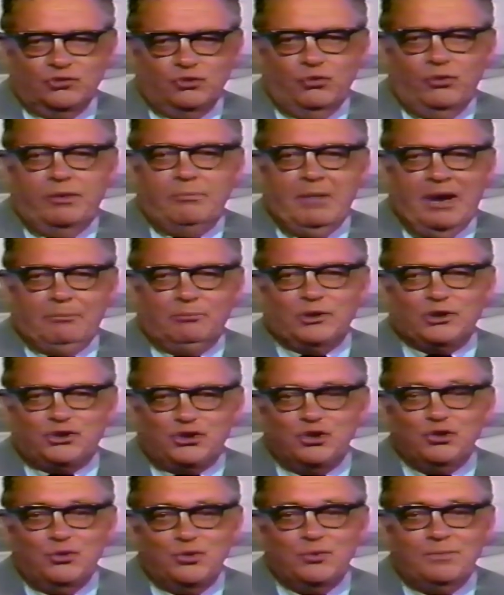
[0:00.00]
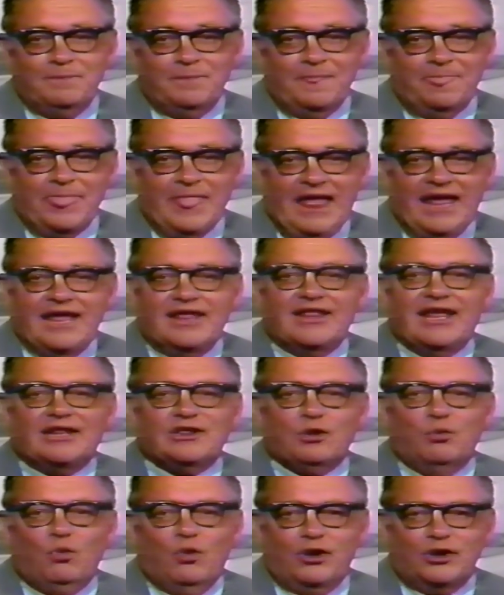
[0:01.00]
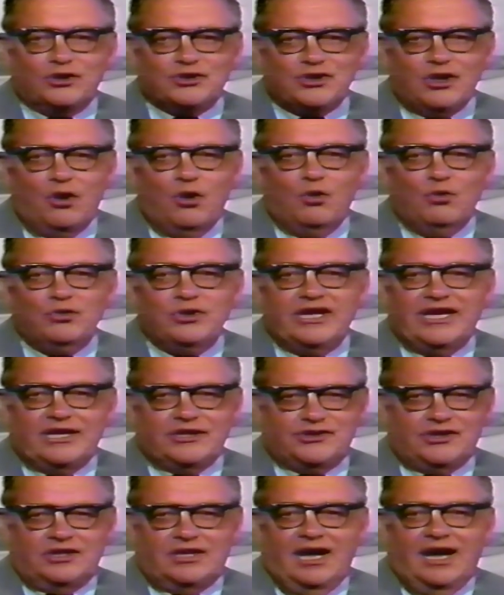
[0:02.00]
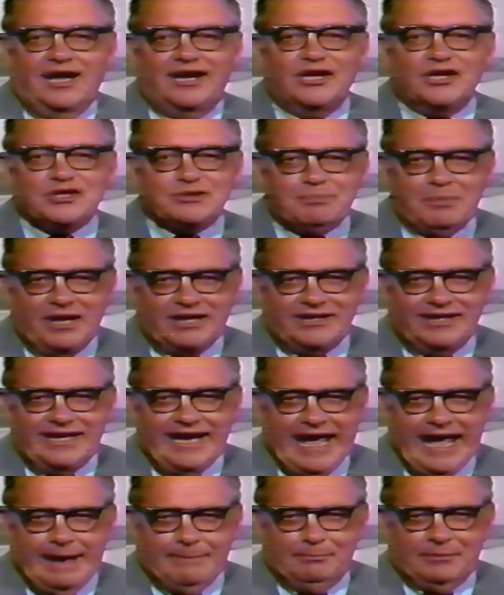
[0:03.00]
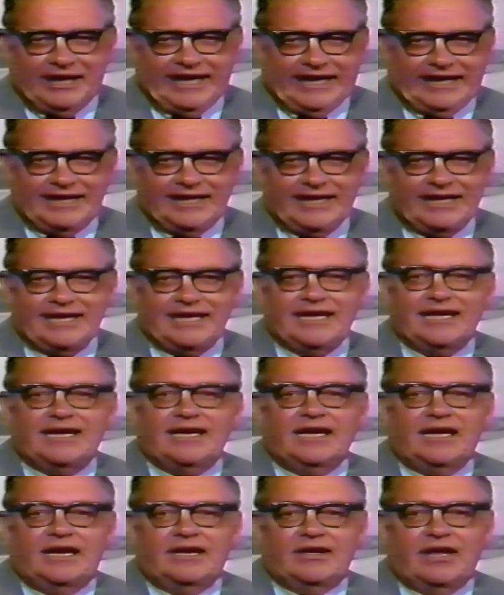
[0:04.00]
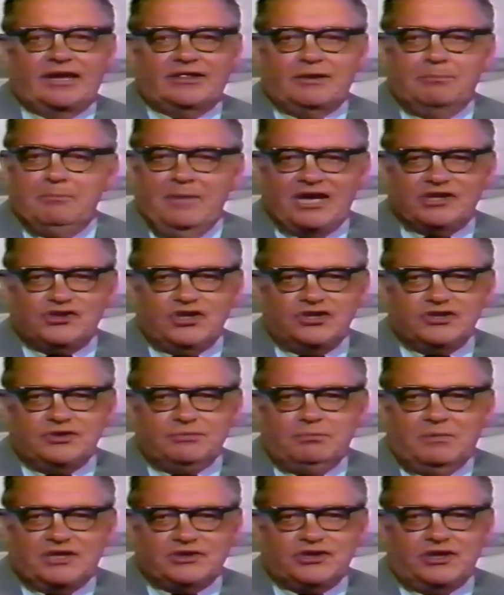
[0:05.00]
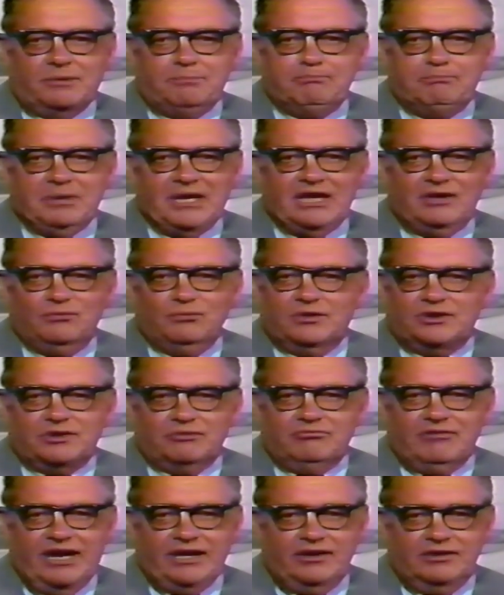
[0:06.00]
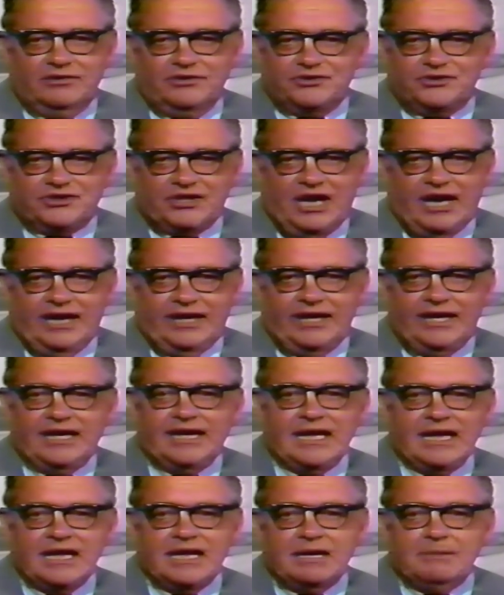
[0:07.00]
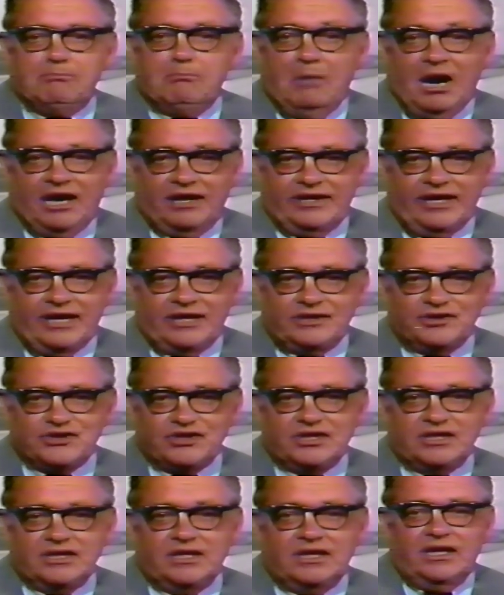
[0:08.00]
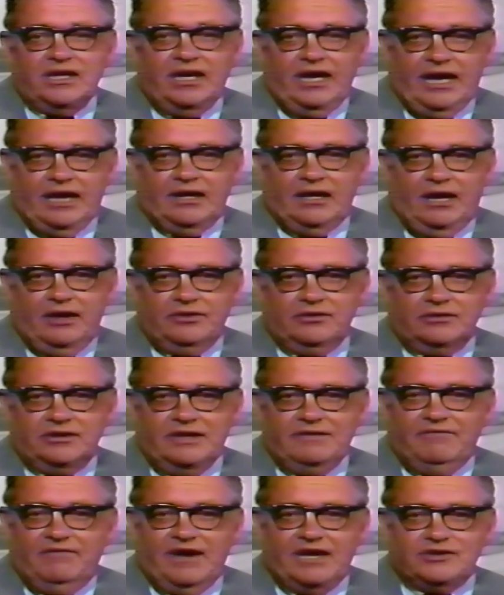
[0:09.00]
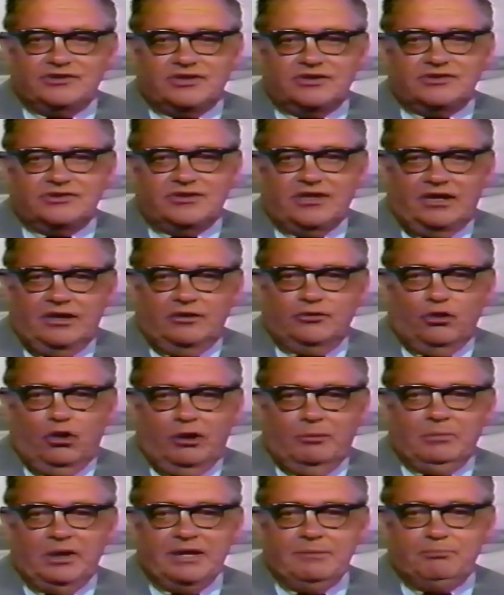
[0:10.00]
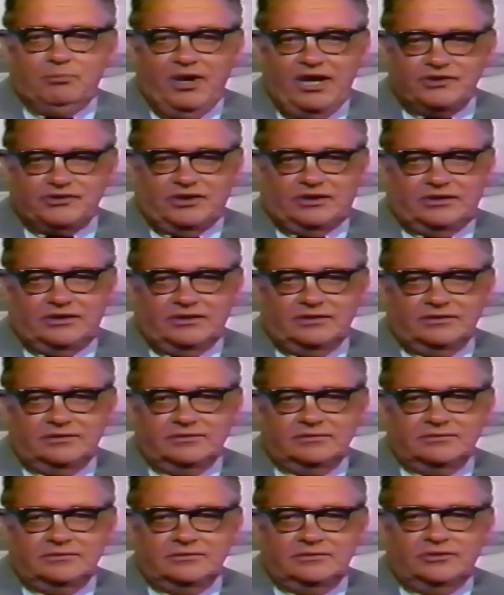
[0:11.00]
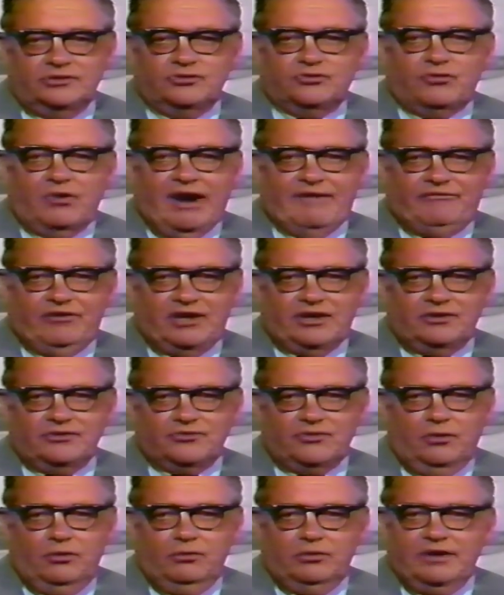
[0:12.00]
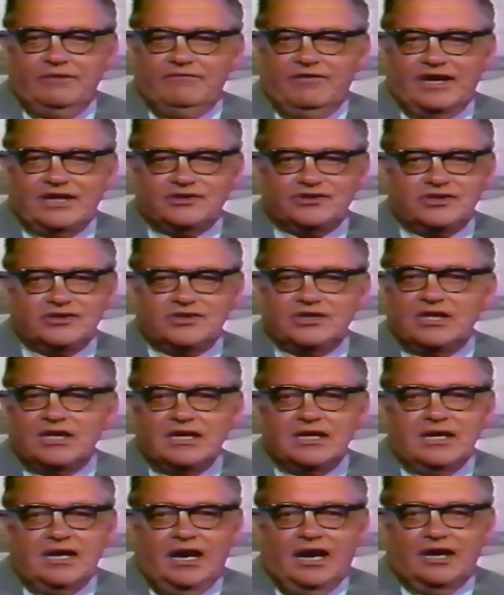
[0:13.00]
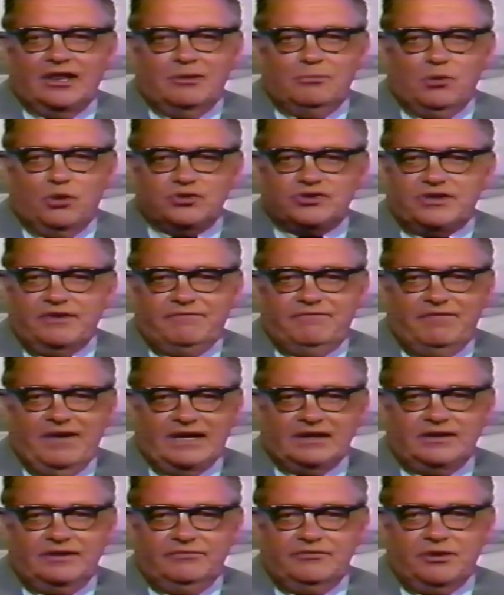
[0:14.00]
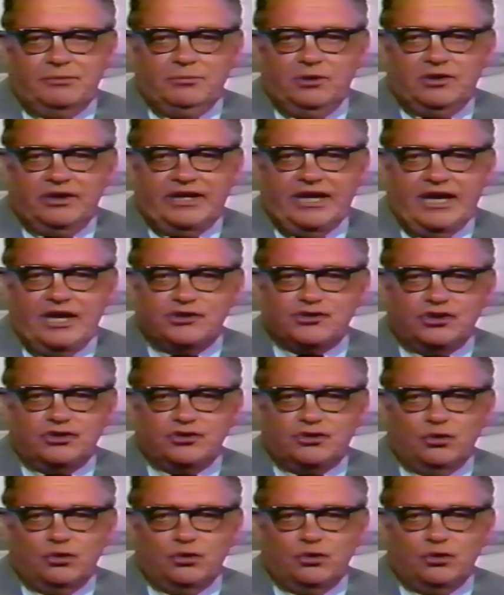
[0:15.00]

Remember, too, that the work zone is an unexpected happening and that the message must compete with the regular signing, markings, and other devices that are normally present. Traffic control devices are the most effective communication